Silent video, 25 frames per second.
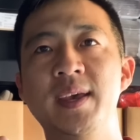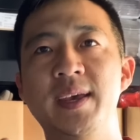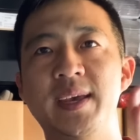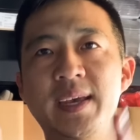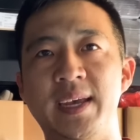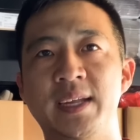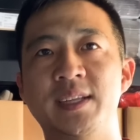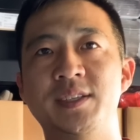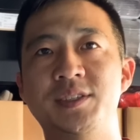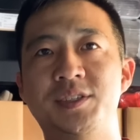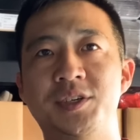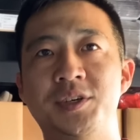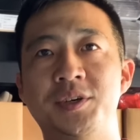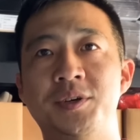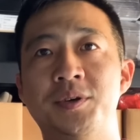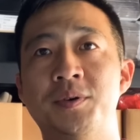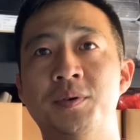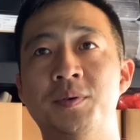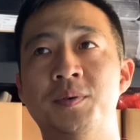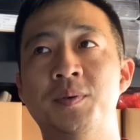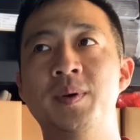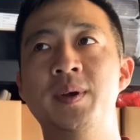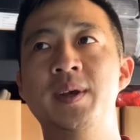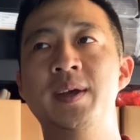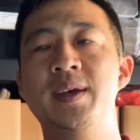
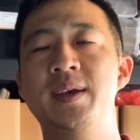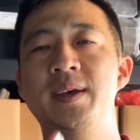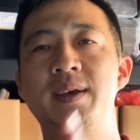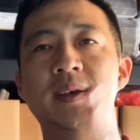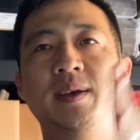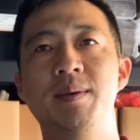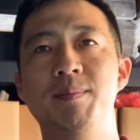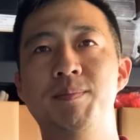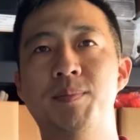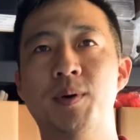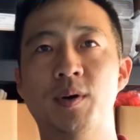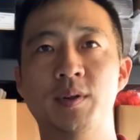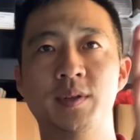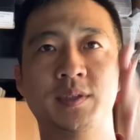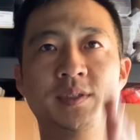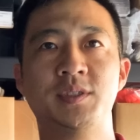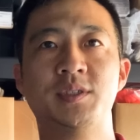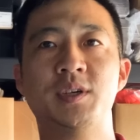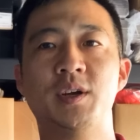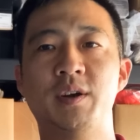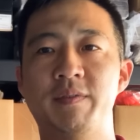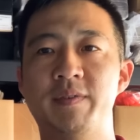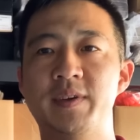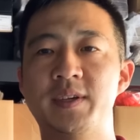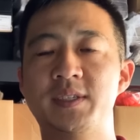into both
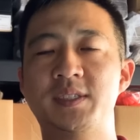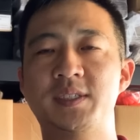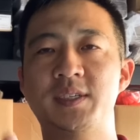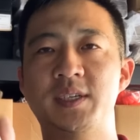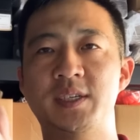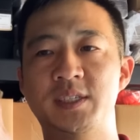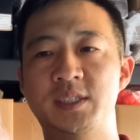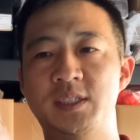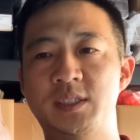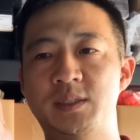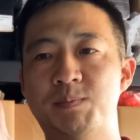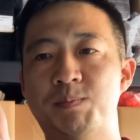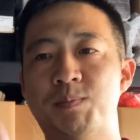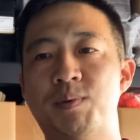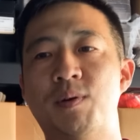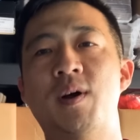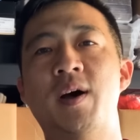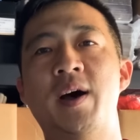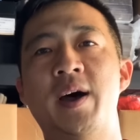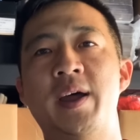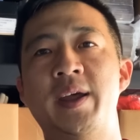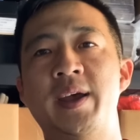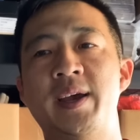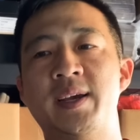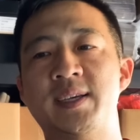services,
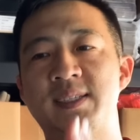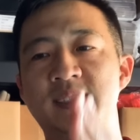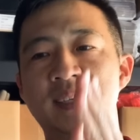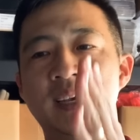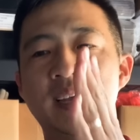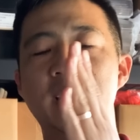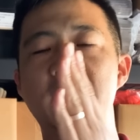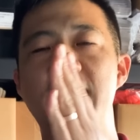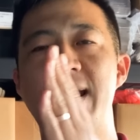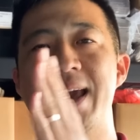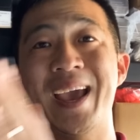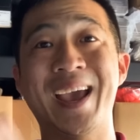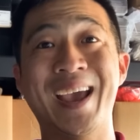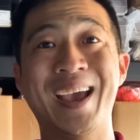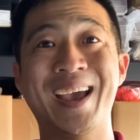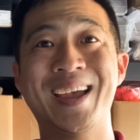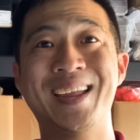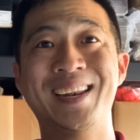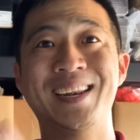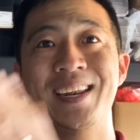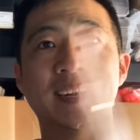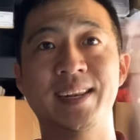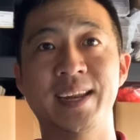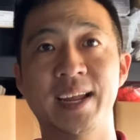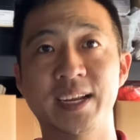products,
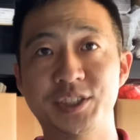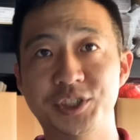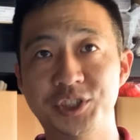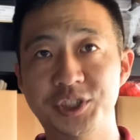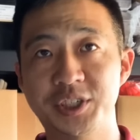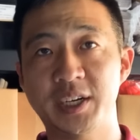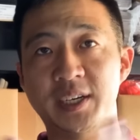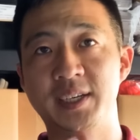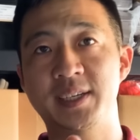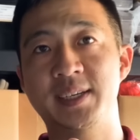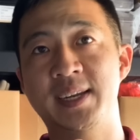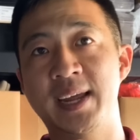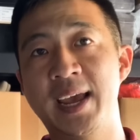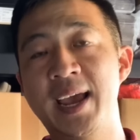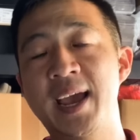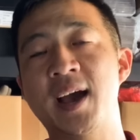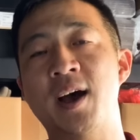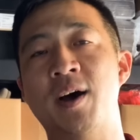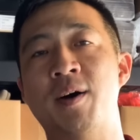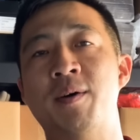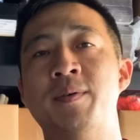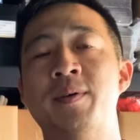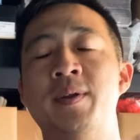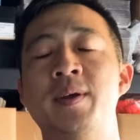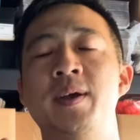and niching
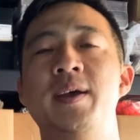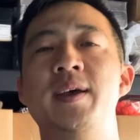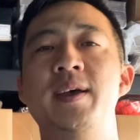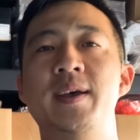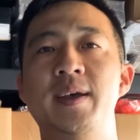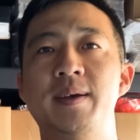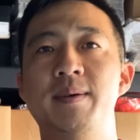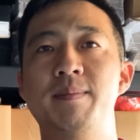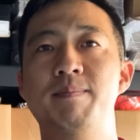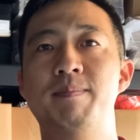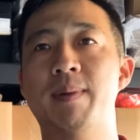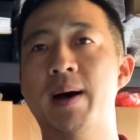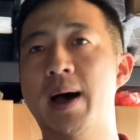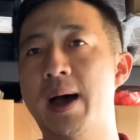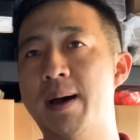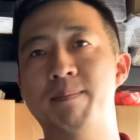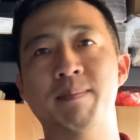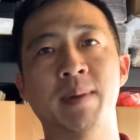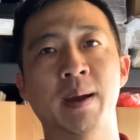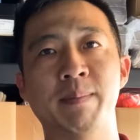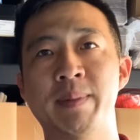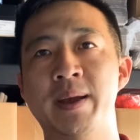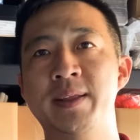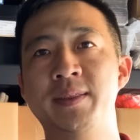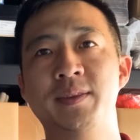down,
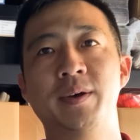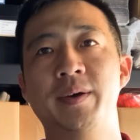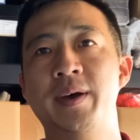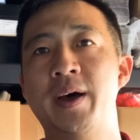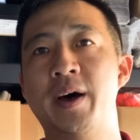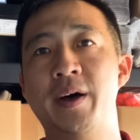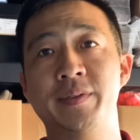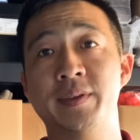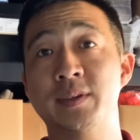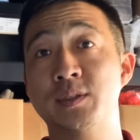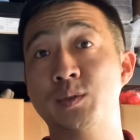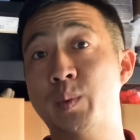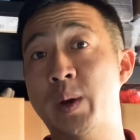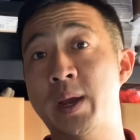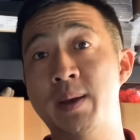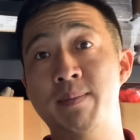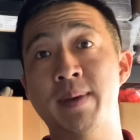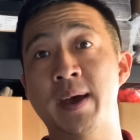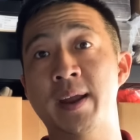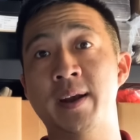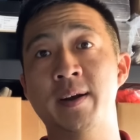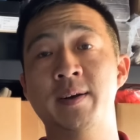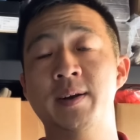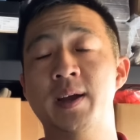my mental health is way better.